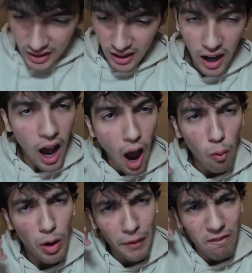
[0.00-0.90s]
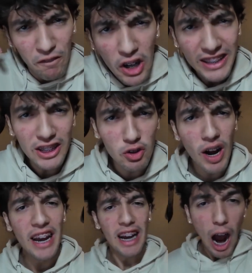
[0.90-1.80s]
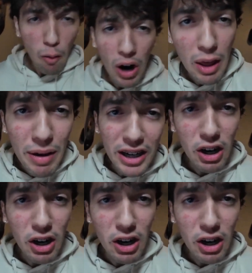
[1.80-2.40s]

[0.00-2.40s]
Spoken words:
I want to be fucking great. I want to be